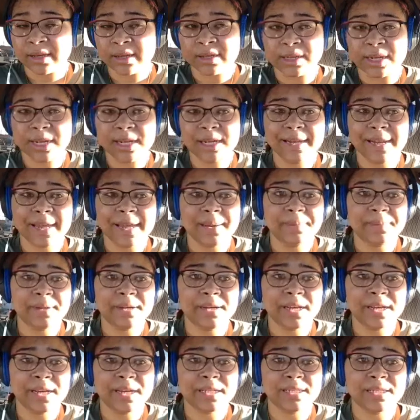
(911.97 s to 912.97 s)
they
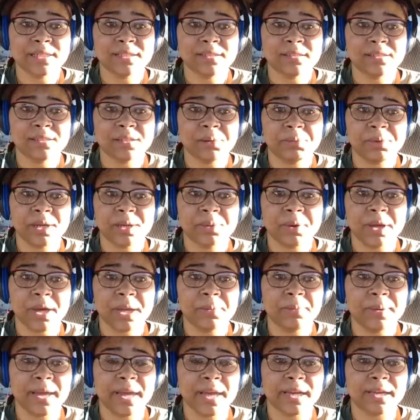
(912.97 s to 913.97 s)
clapping, dancing to the big
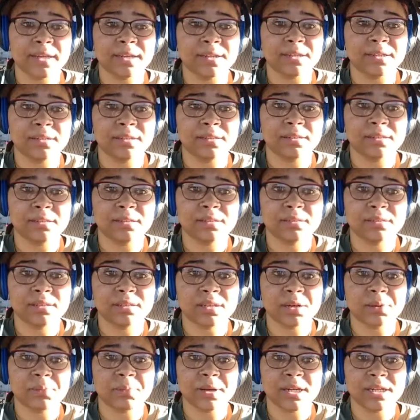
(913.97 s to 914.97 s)
payback, and
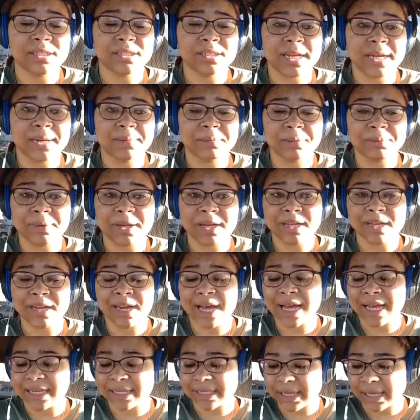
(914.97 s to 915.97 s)
talking about it's time to make
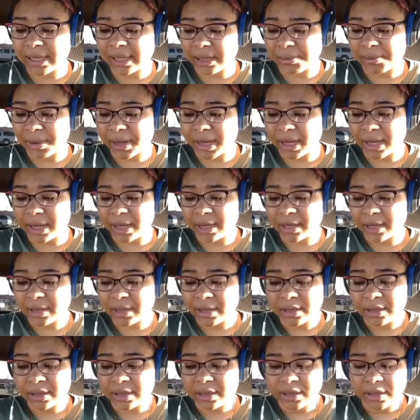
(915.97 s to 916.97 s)
Clyde Taylor pay.
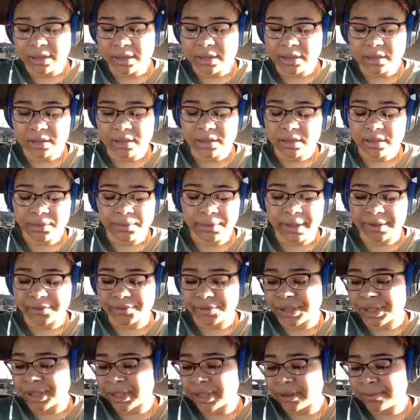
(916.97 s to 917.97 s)
I don't have
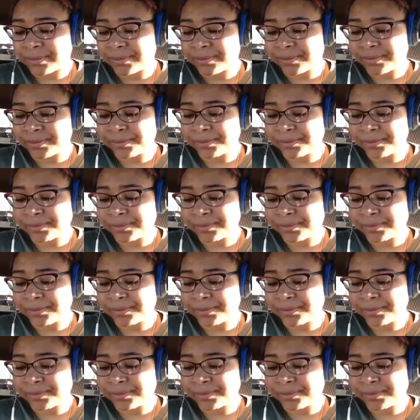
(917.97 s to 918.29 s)
the time.